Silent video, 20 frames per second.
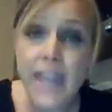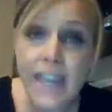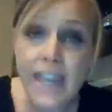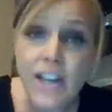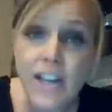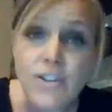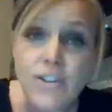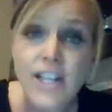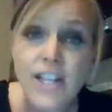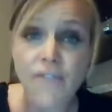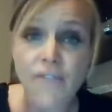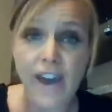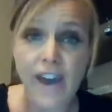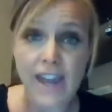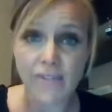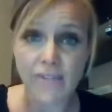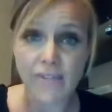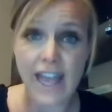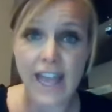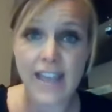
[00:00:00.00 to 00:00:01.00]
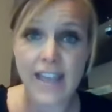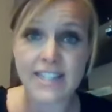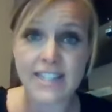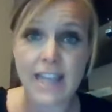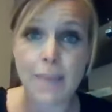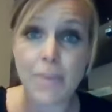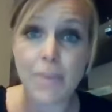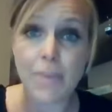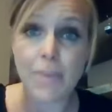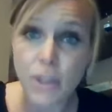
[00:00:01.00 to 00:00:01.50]
get yourself out of it
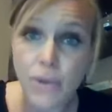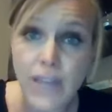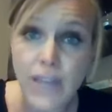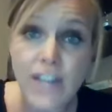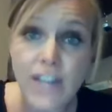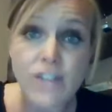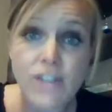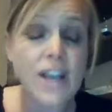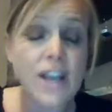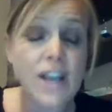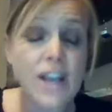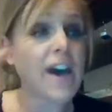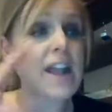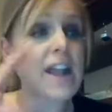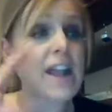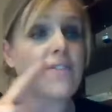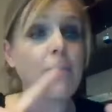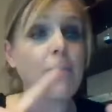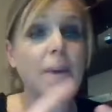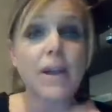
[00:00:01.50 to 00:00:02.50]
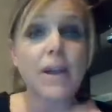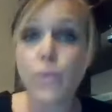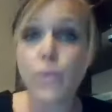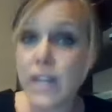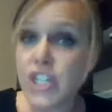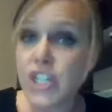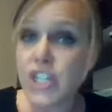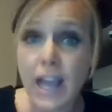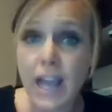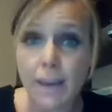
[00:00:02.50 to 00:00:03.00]
ASAP. And you get yourself out of it by
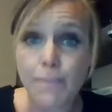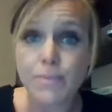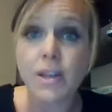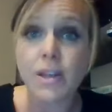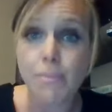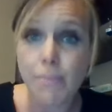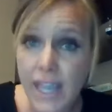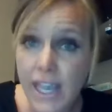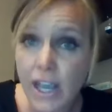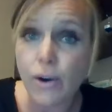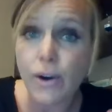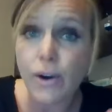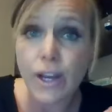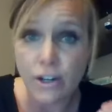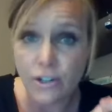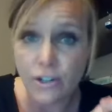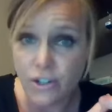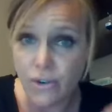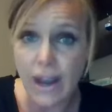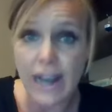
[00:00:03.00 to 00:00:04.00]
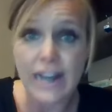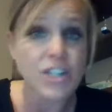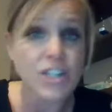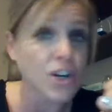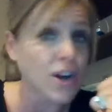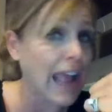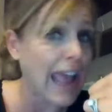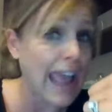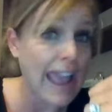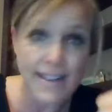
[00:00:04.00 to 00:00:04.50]
reaching up to me or your
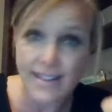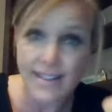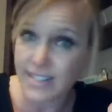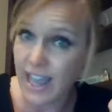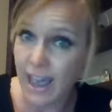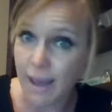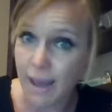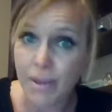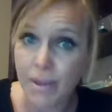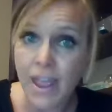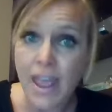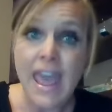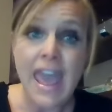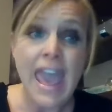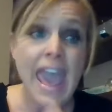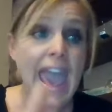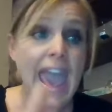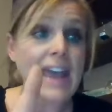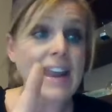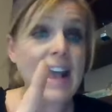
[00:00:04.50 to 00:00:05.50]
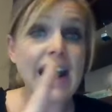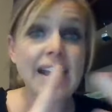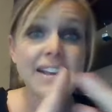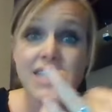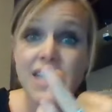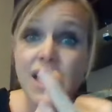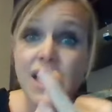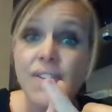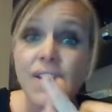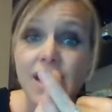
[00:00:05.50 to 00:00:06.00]
director ASAP. And
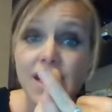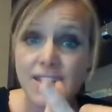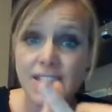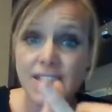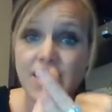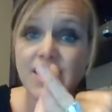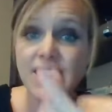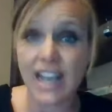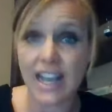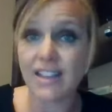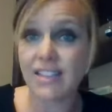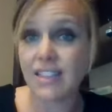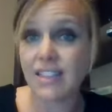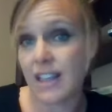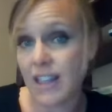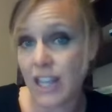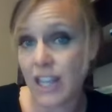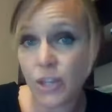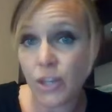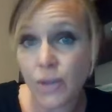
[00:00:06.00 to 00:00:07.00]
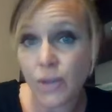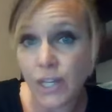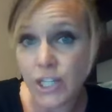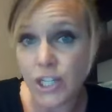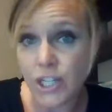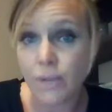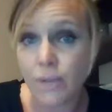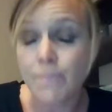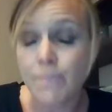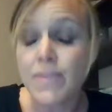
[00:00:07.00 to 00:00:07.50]
activity is the second thing that you can
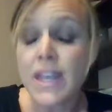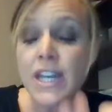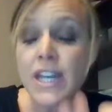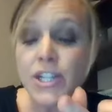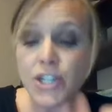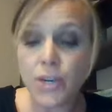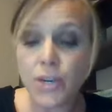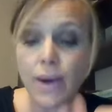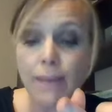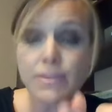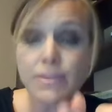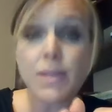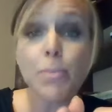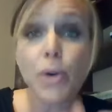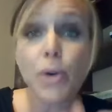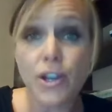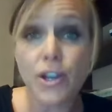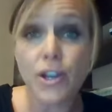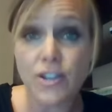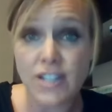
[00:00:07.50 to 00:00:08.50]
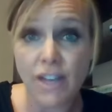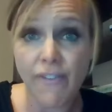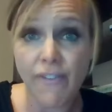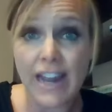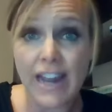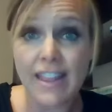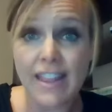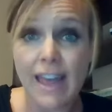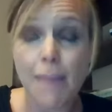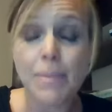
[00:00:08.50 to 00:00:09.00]
do to pull yourself
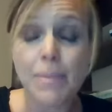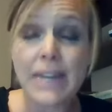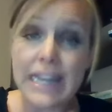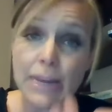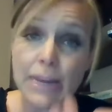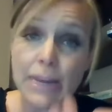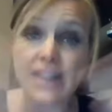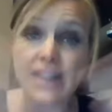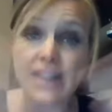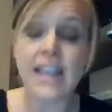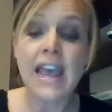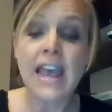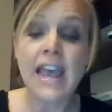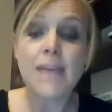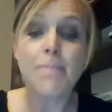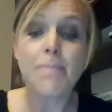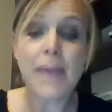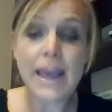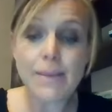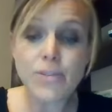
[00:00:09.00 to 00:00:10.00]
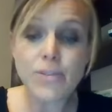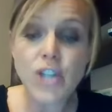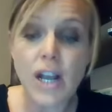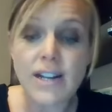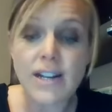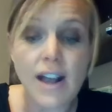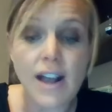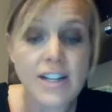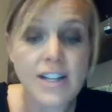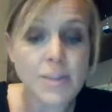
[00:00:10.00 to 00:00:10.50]
out of that. But anyways, Pam Shaw
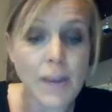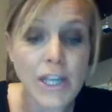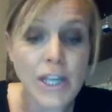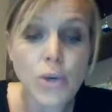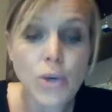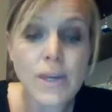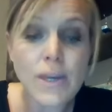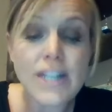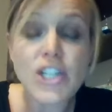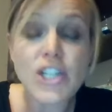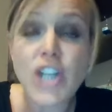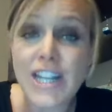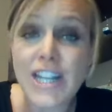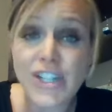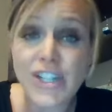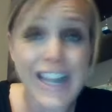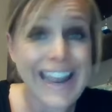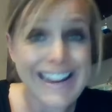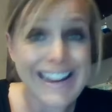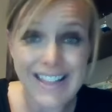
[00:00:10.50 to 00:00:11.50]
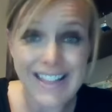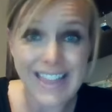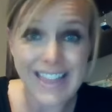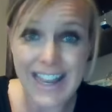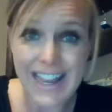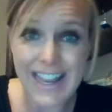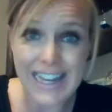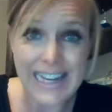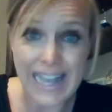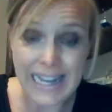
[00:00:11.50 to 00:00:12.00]
talks about you can change
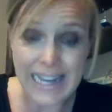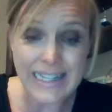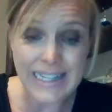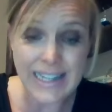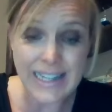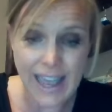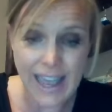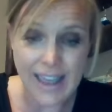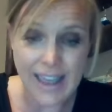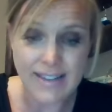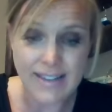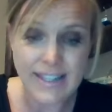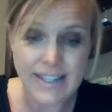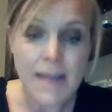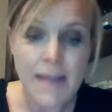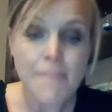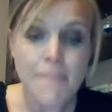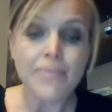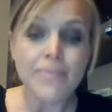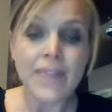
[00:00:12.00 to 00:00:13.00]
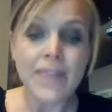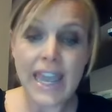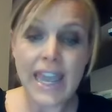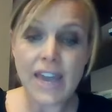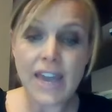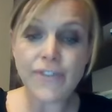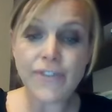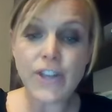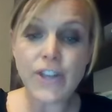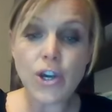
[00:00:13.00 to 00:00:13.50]
anything in 90 days
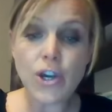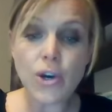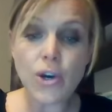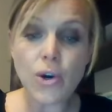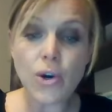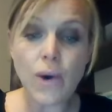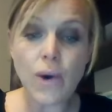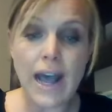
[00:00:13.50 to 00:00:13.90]
if you,